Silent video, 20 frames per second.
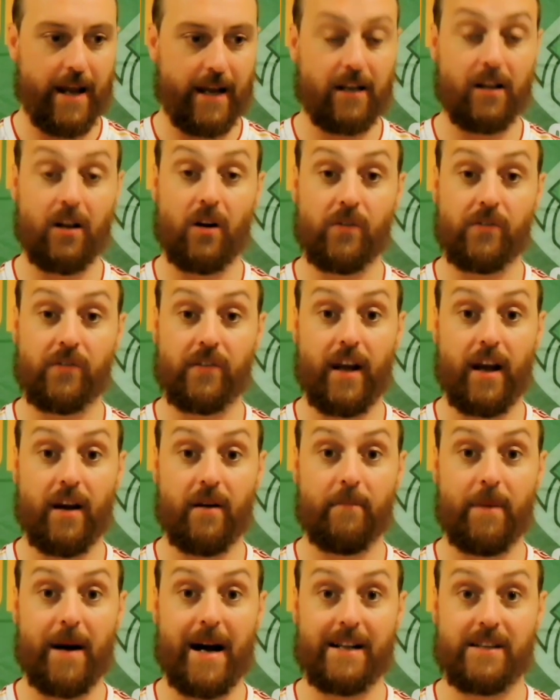closing
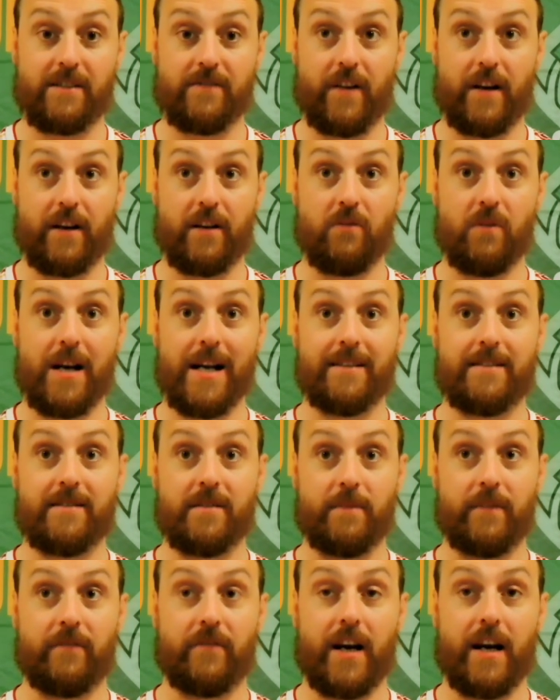down Pats very well,
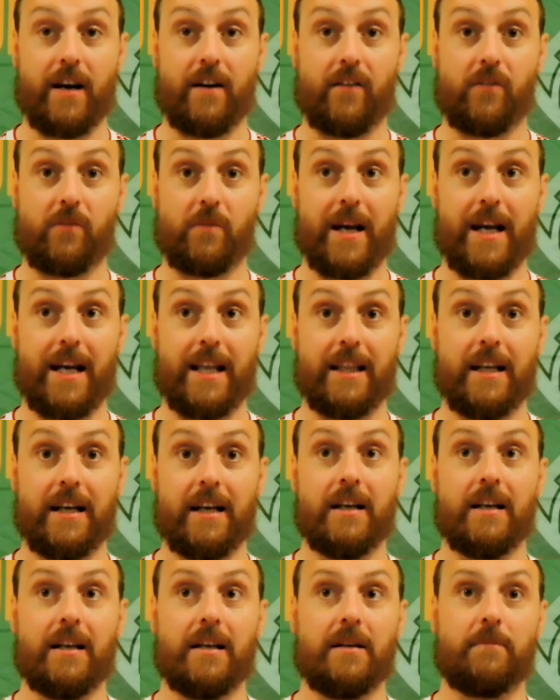to be fair, as well.
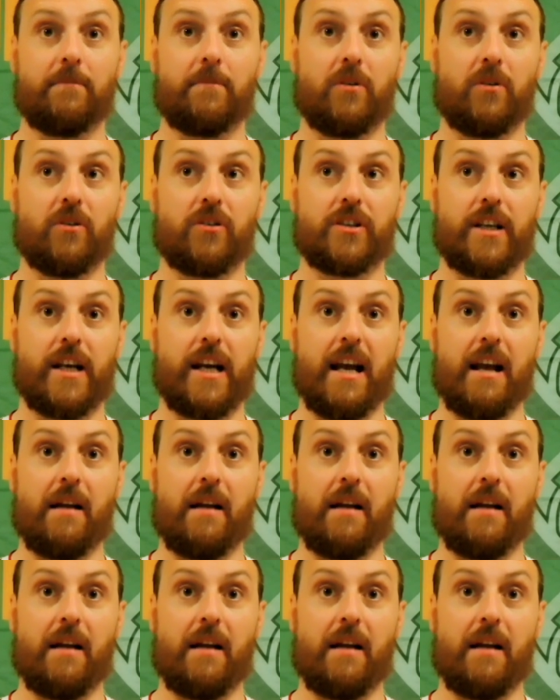But